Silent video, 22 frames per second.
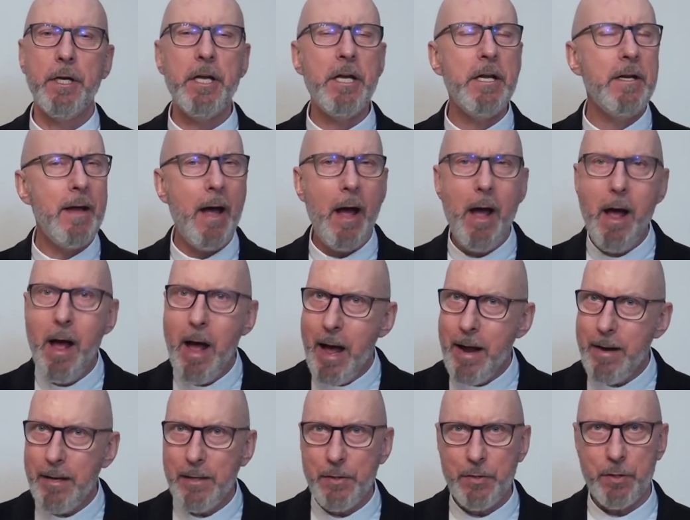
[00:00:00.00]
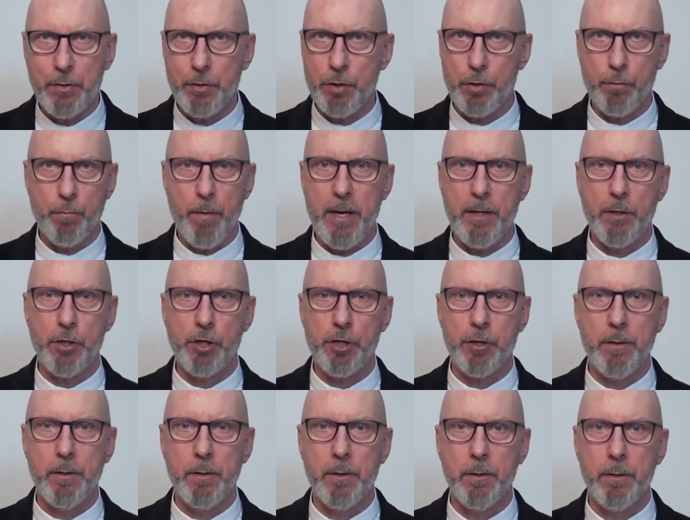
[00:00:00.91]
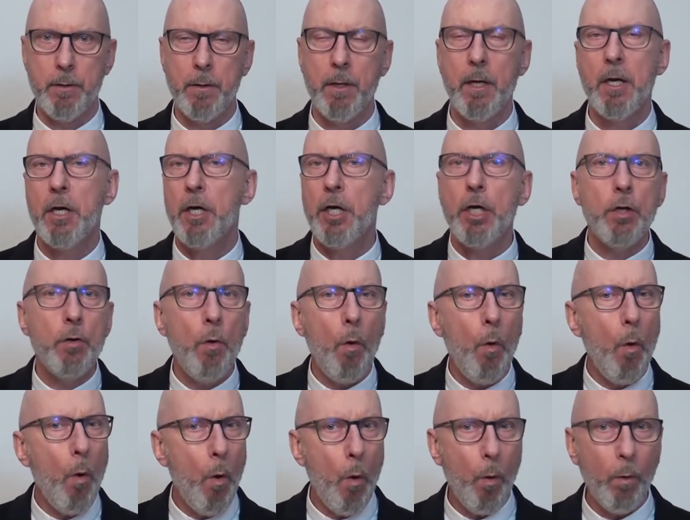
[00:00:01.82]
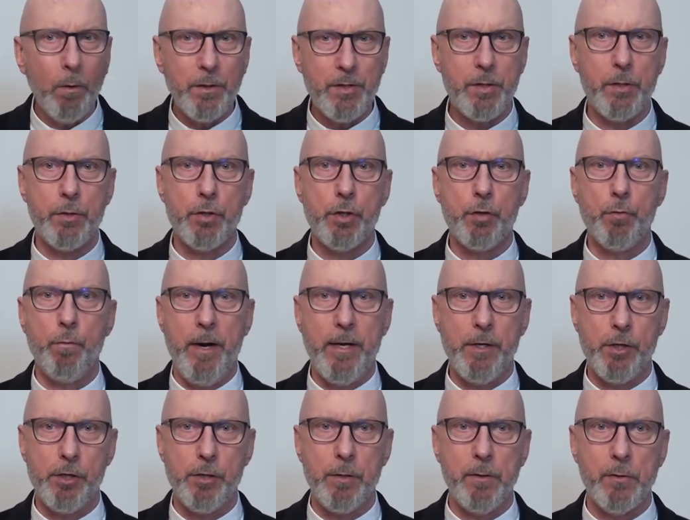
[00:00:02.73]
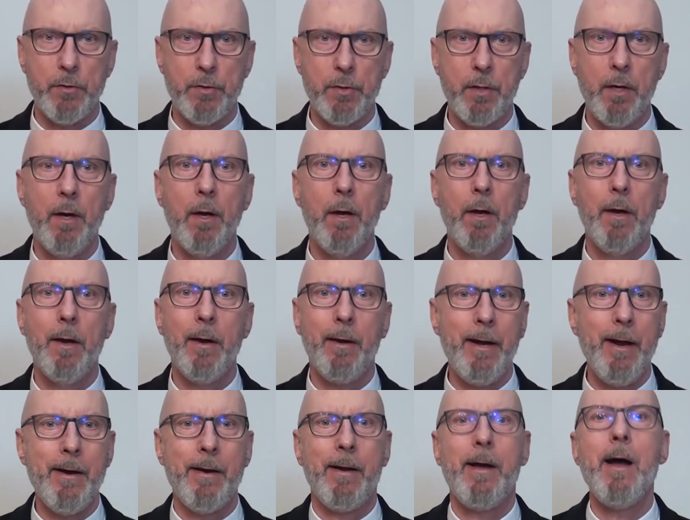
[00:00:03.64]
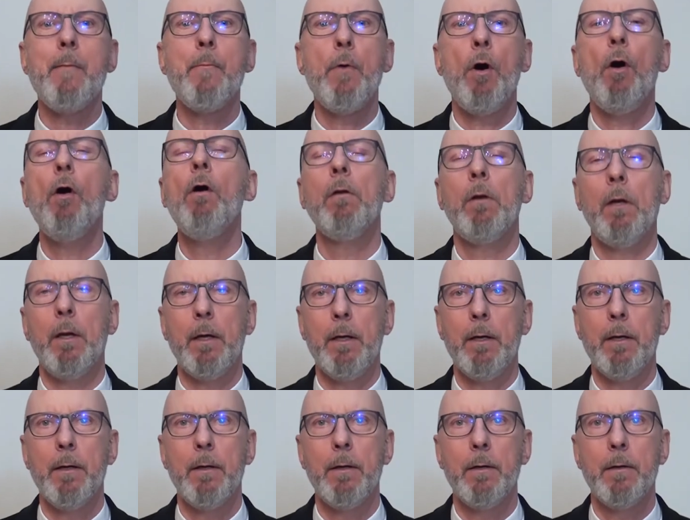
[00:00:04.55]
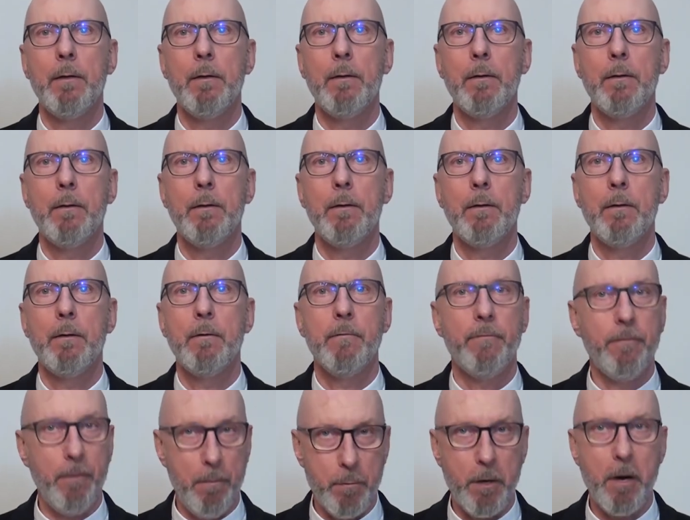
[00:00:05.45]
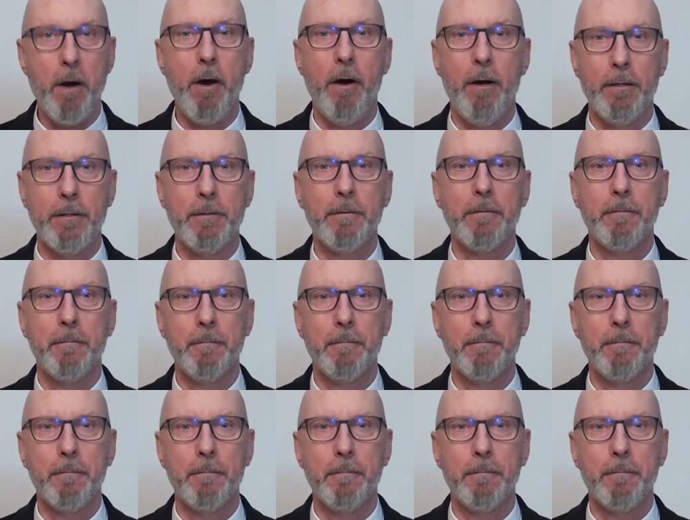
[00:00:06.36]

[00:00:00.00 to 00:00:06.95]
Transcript: in any situation, in all situations, can come only from God.